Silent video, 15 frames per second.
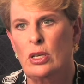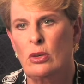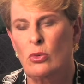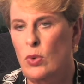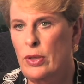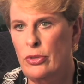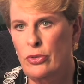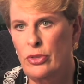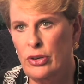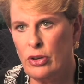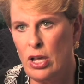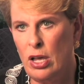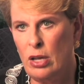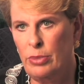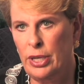whether they're
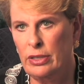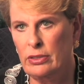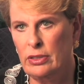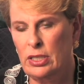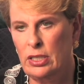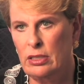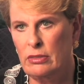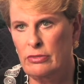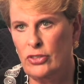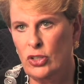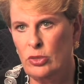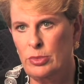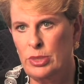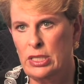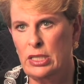compounded in a
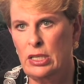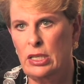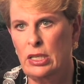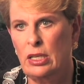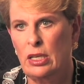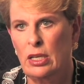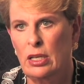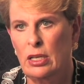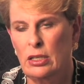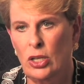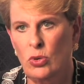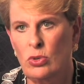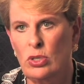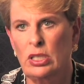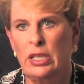pharmacy
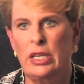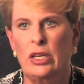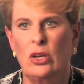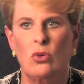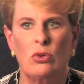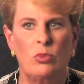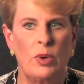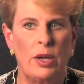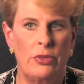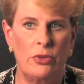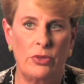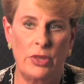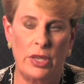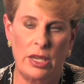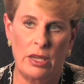locally or whether
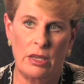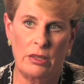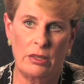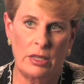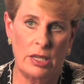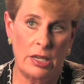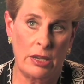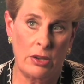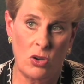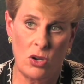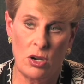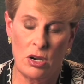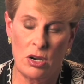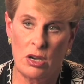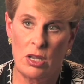they
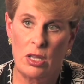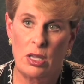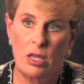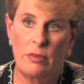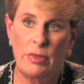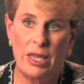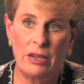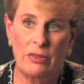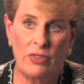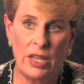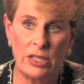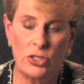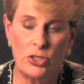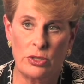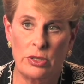are
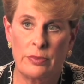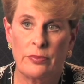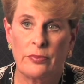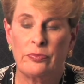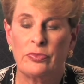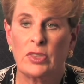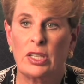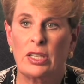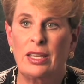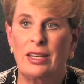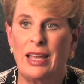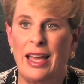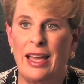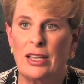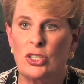manufactured, can
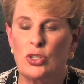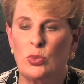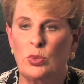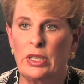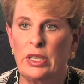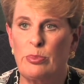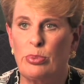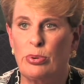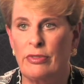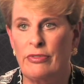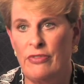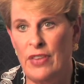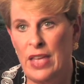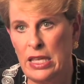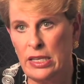actually
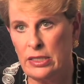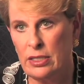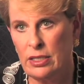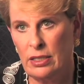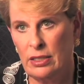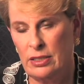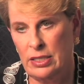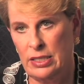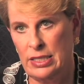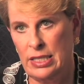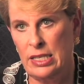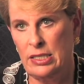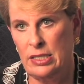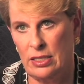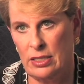prevent
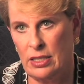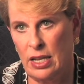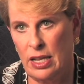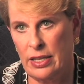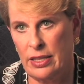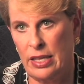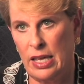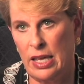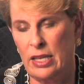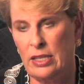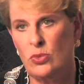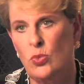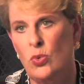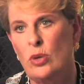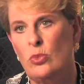diseases like that.
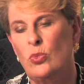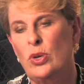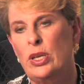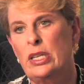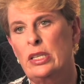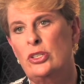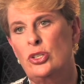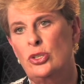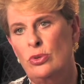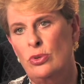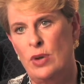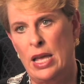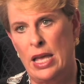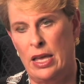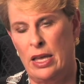What we do
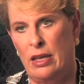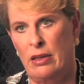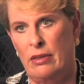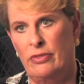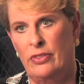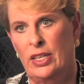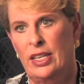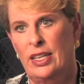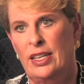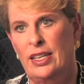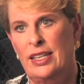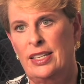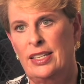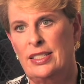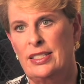have
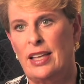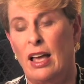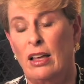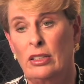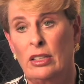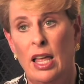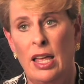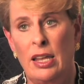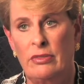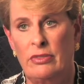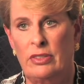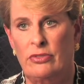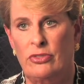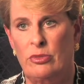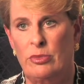is a lot of
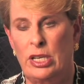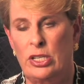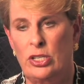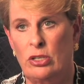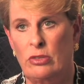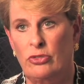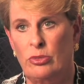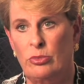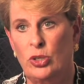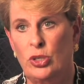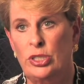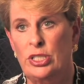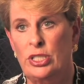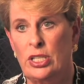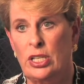information from
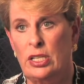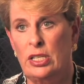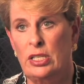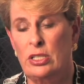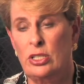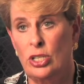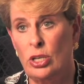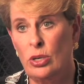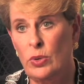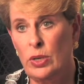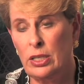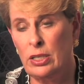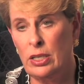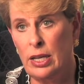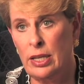good studies
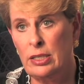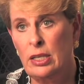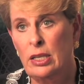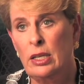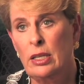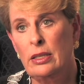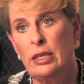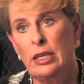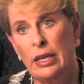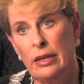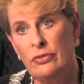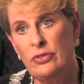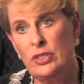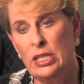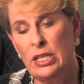showing that the
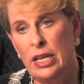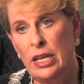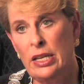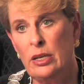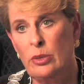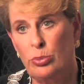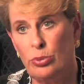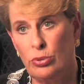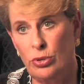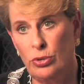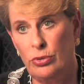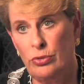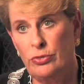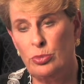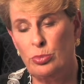FDA
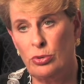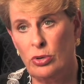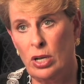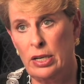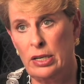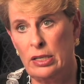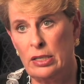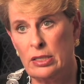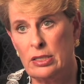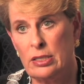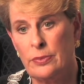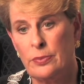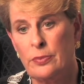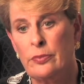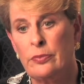approved products
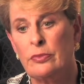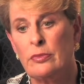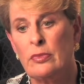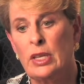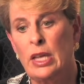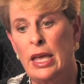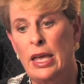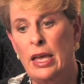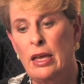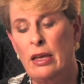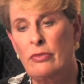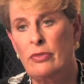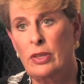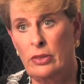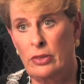
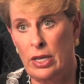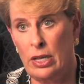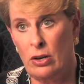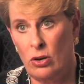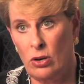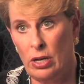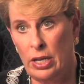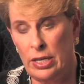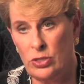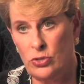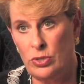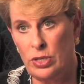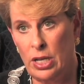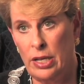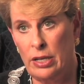that are
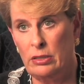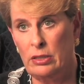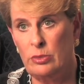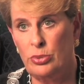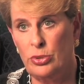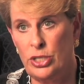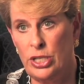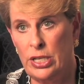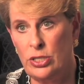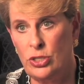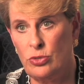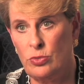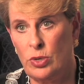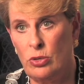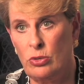estradiol and
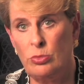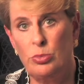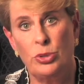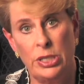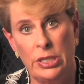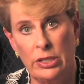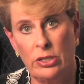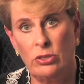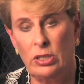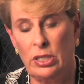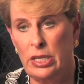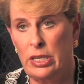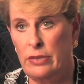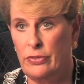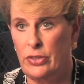progesterone,
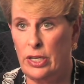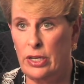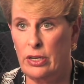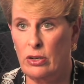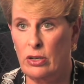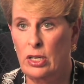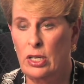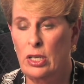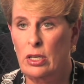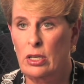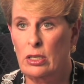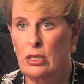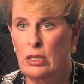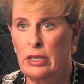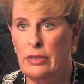particularly if they're
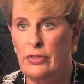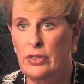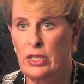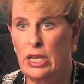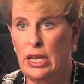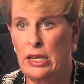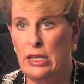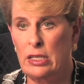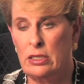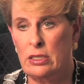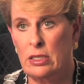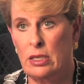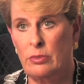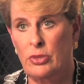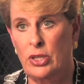given as
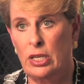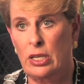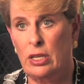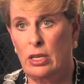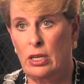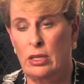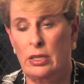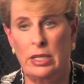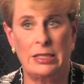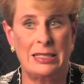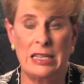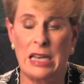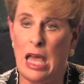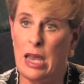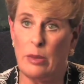something that's
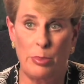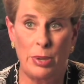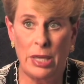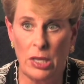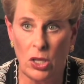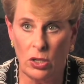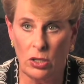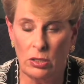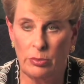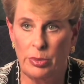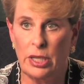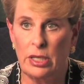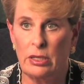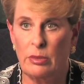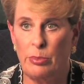not a pill
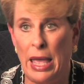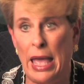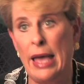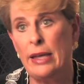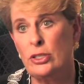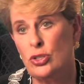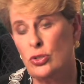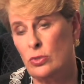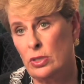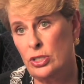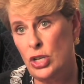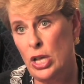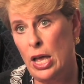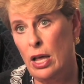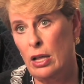but a patch or a
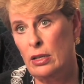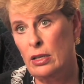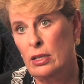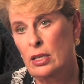gel,